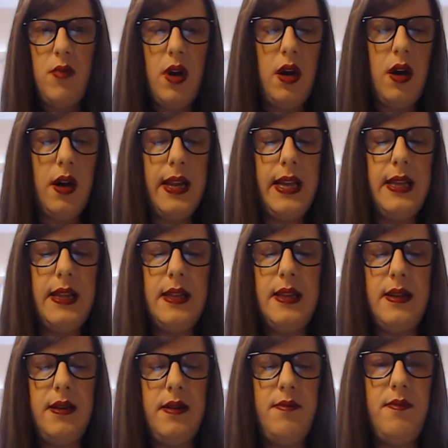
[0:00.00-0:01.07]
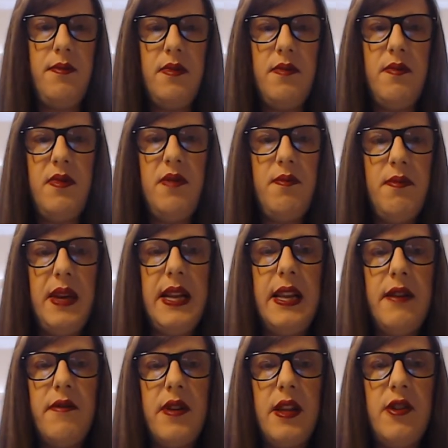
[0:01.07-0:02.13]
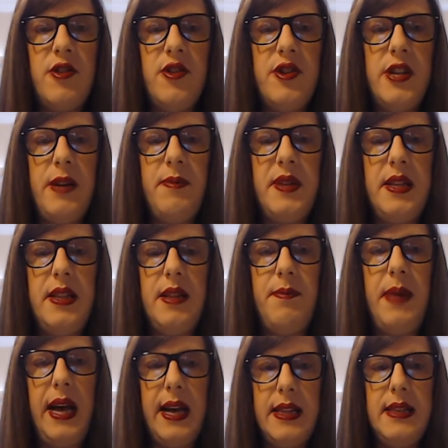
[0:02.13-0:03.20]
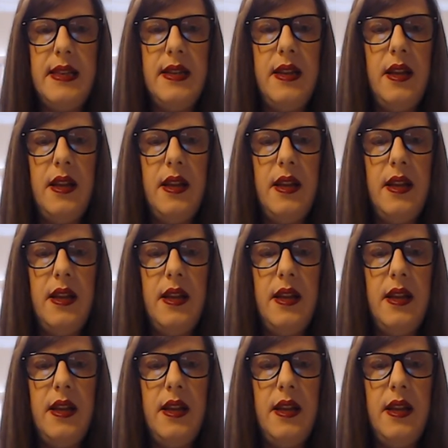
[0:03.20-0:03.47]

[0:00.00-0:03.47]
audience and media relationships in the past.